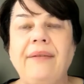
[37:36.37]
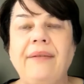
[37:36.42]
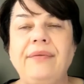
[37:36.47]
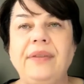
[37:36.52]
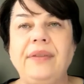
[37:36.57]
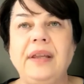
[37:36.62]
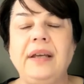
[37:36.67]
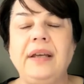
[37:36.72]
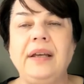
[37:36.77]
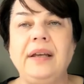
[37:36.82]

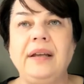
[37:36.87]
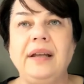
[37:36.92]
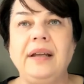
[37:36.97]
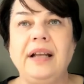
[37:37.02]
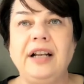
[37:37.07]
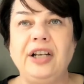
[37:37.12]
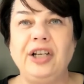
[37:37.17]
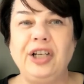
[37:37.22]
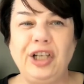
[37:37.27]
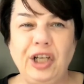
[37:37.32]
the
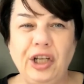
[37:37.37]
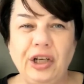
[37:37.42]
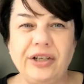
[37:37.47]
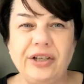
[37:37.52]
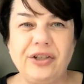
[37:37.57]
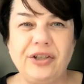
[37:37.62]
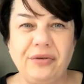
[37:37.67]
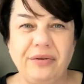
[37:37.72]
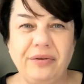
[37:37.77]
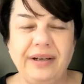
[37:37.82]

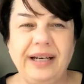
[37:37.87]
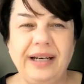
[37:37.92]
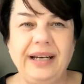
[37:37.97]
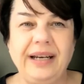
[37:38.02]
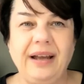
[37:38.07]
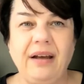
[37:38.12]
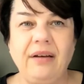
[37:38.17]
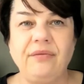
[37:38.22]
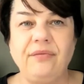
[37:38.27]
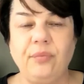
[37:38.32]

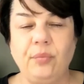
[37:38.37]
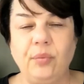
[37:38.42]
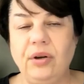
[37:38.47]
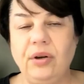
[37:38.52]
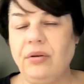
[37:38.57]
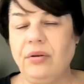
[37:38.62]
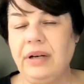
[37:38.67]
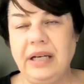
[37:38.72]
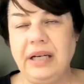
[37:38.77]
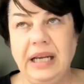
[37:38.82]
luxury of, we
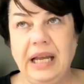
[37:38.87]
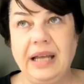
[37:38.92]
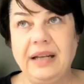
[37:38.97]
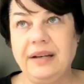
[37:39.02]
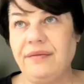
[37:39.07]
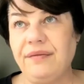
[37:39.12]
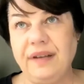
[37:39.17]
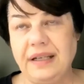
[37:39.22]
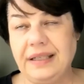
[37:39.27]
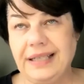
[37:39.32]
already had
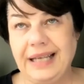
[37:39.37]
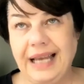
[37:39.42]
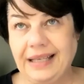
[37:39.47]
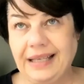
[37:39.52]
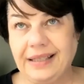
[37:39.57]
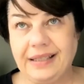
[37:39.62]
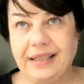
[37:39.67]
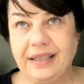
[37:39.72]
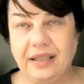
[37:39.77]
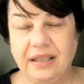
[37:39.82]
a
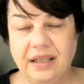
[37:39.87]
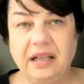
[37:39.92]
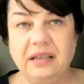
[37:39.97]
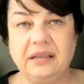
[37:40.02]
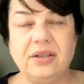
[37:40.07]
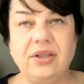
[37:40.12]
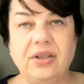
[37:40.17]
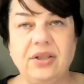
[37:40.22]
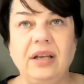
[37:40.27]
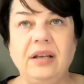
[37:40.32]
fantastic
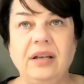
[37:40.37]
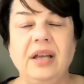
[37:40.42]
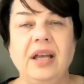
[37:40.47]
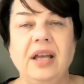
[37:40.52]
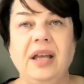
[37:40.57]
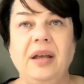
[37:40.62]
culture